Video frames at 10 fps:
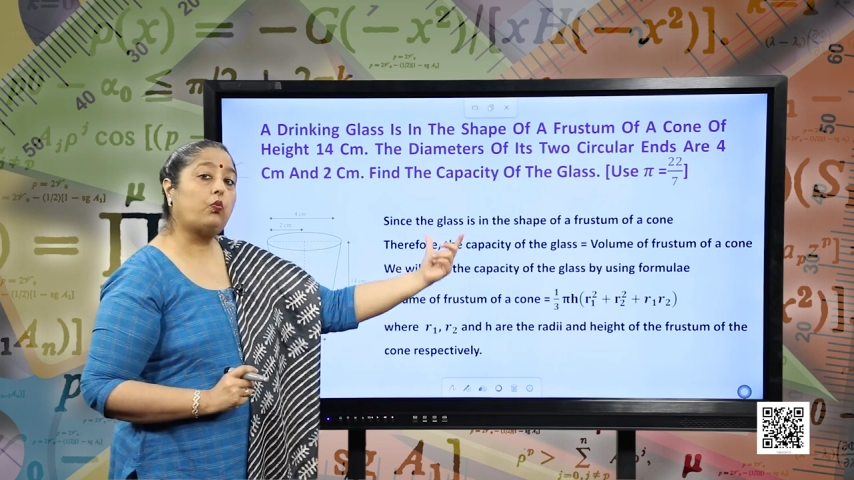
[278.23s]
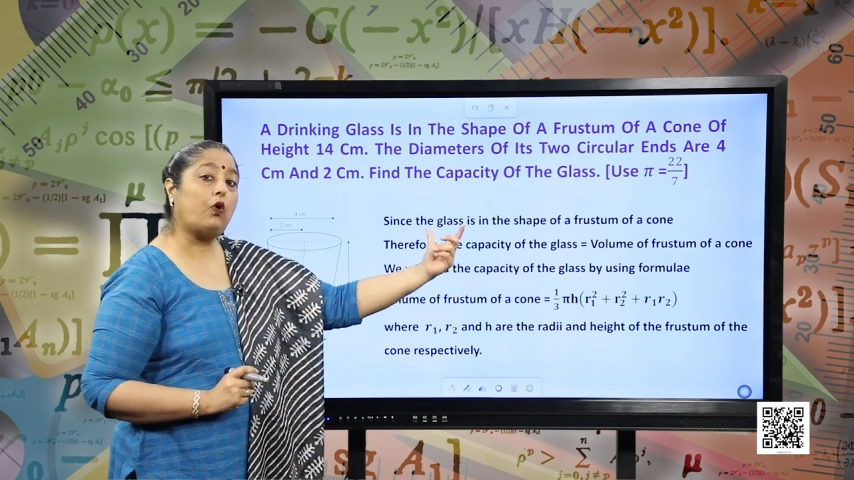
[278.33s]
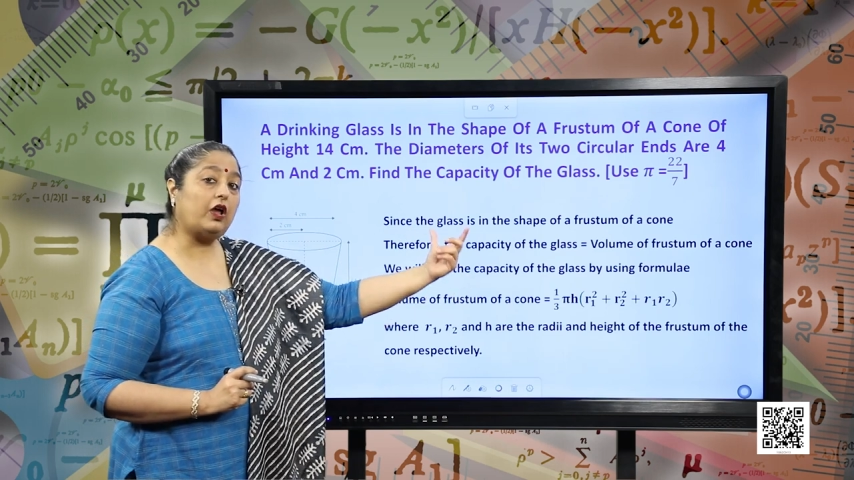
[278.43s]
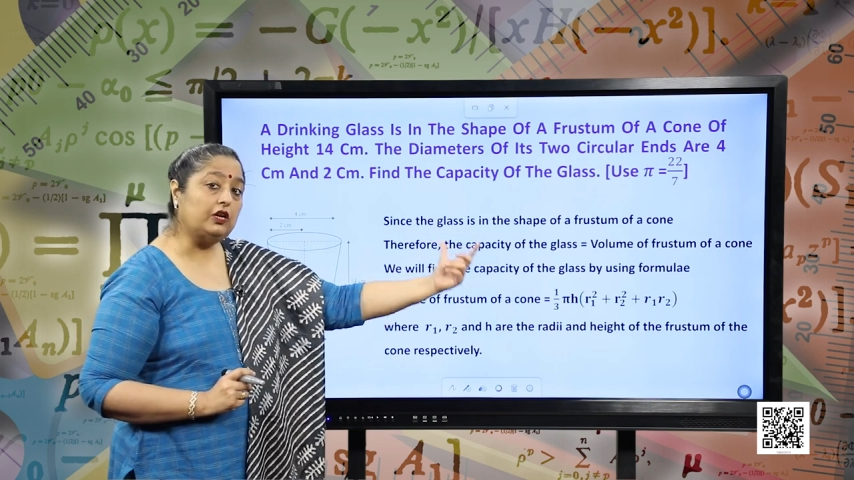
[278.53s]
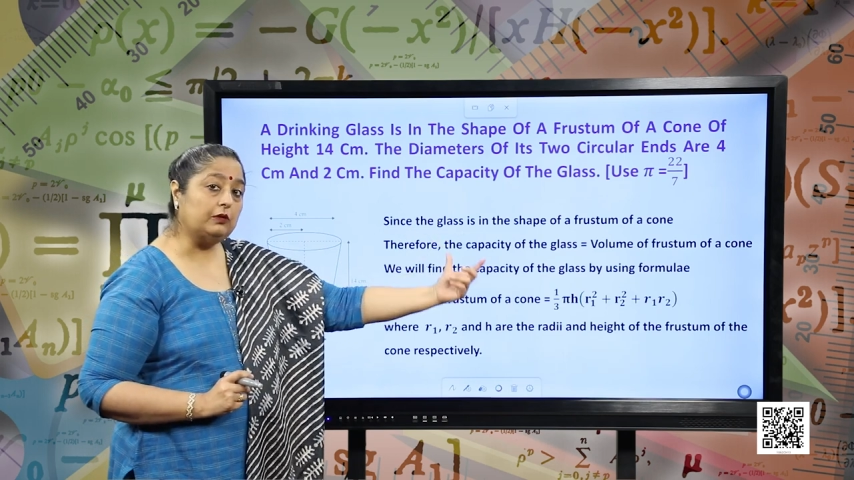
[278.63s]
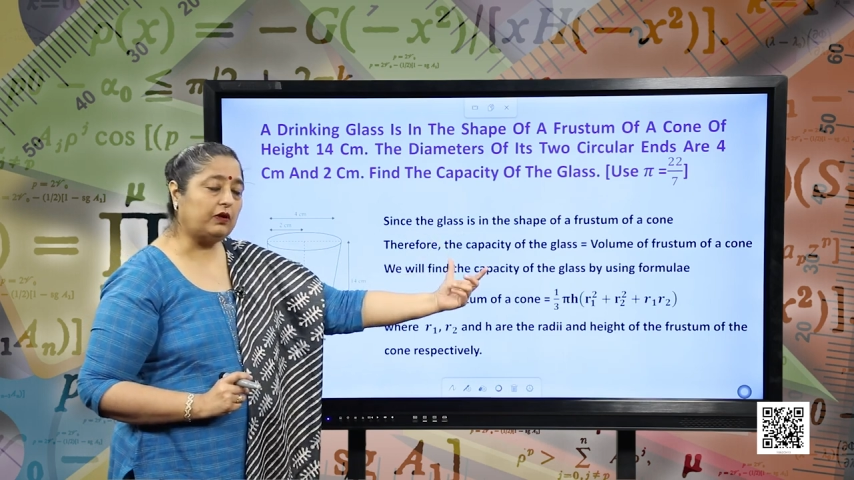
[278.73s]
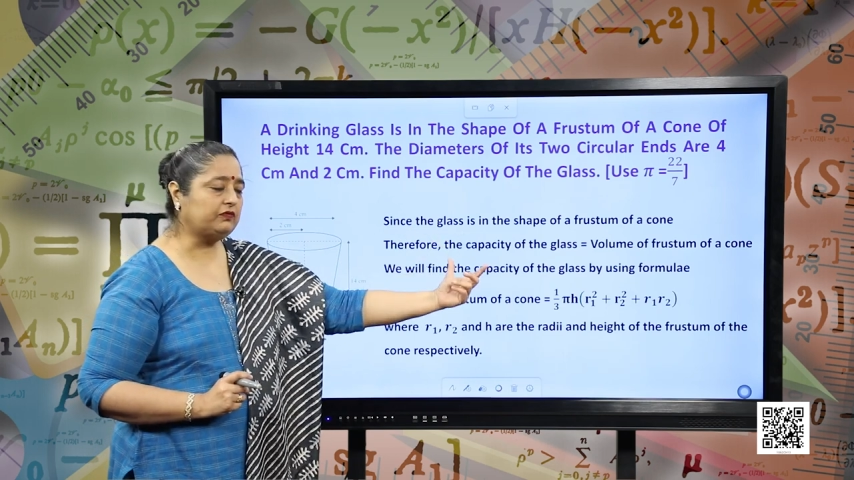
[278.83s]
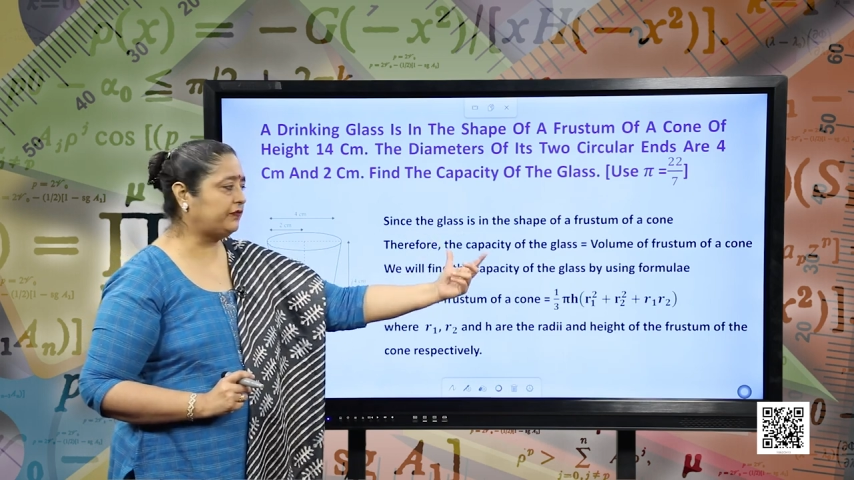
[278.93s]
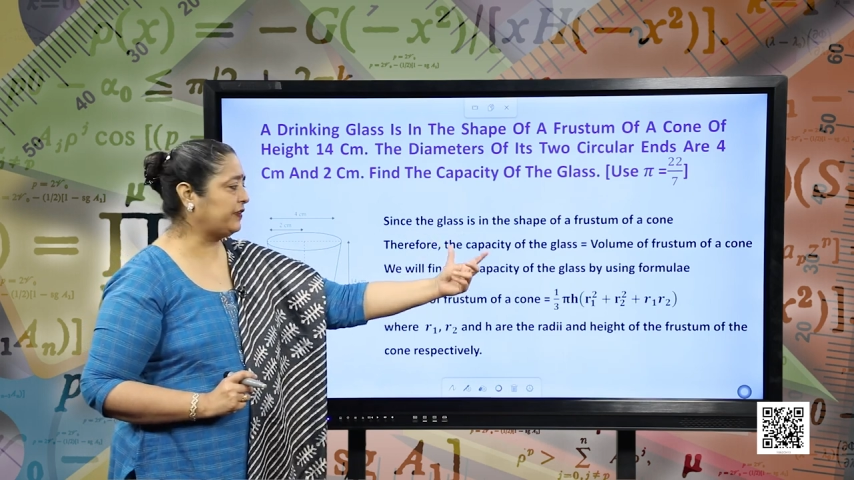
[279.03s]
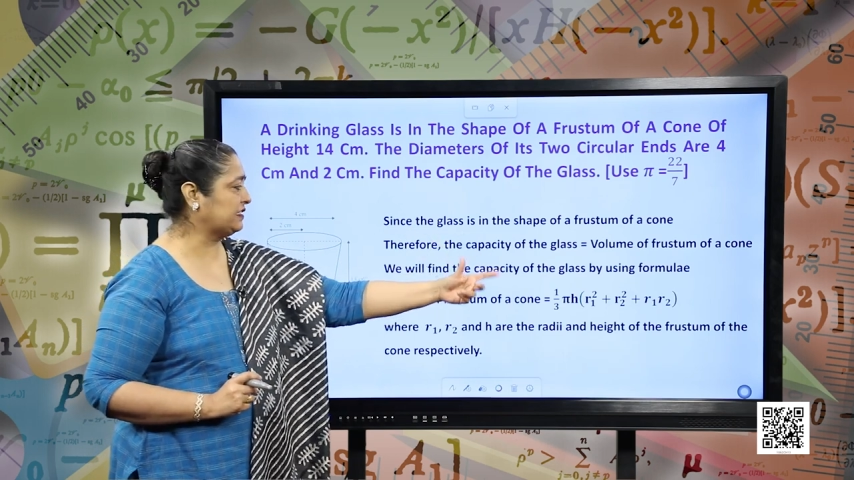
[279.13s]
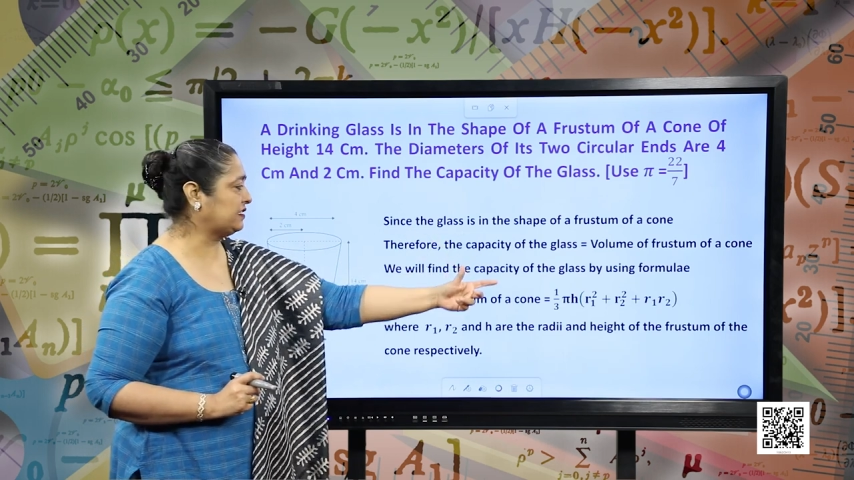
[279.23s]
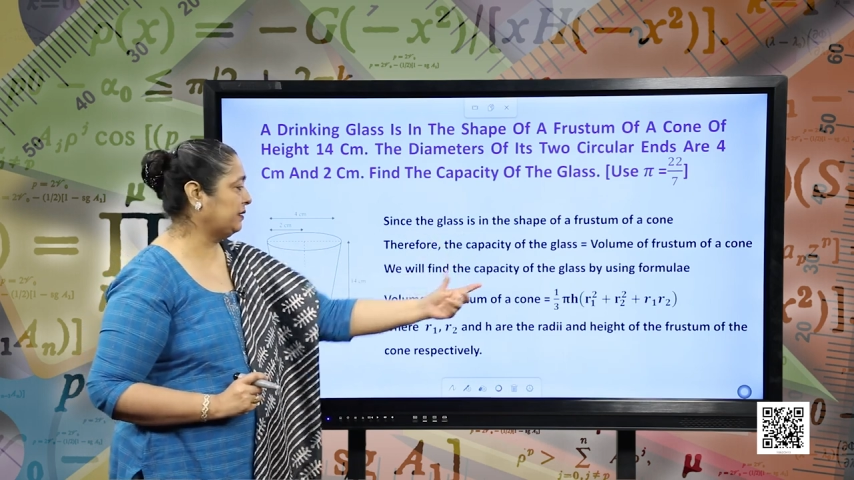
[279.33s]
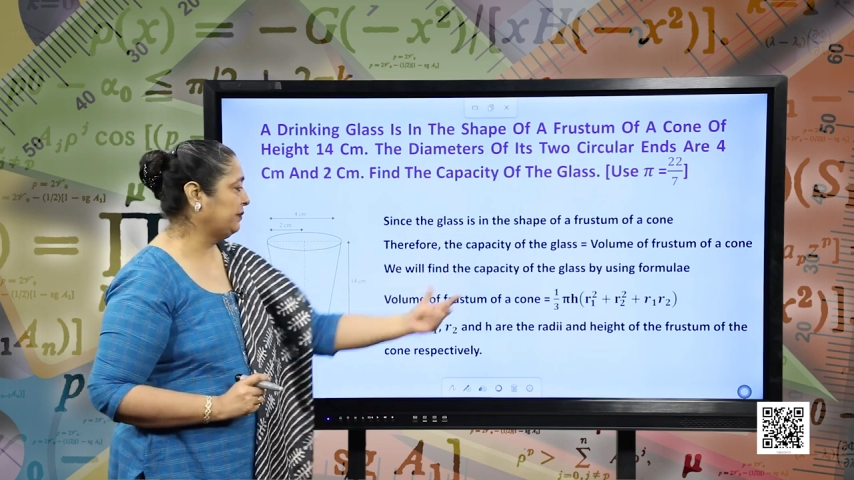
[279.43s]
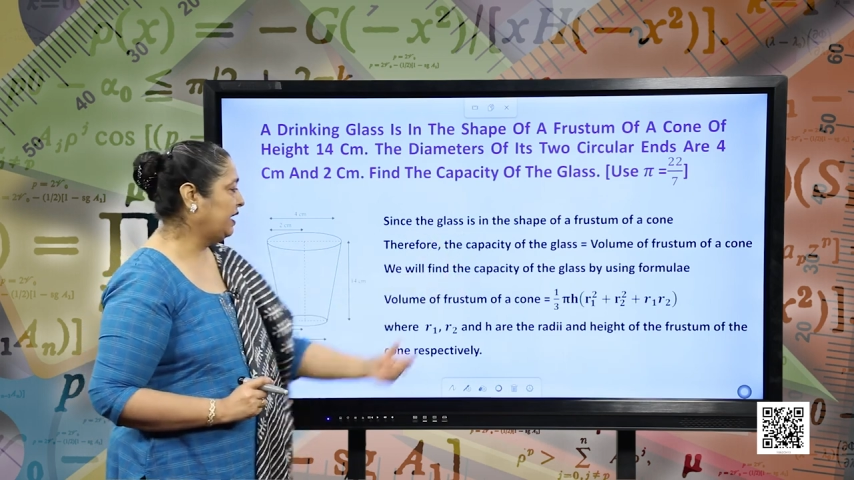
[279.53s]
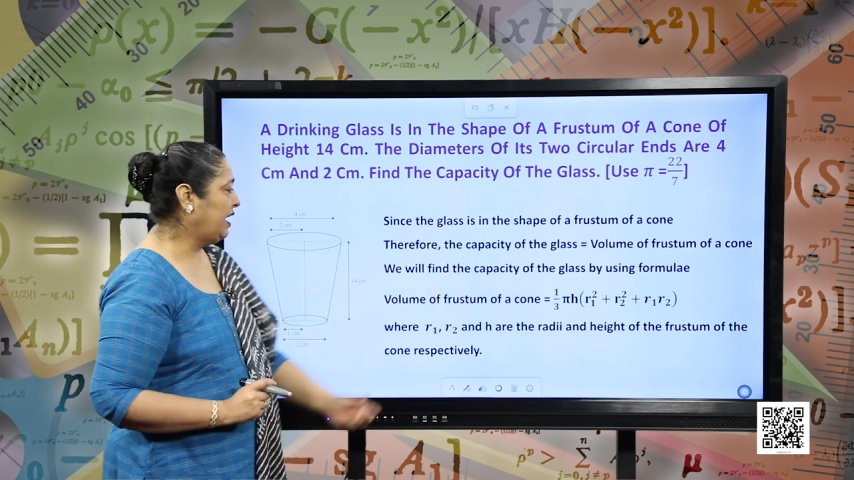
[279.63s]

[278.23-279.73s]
volume of the frustum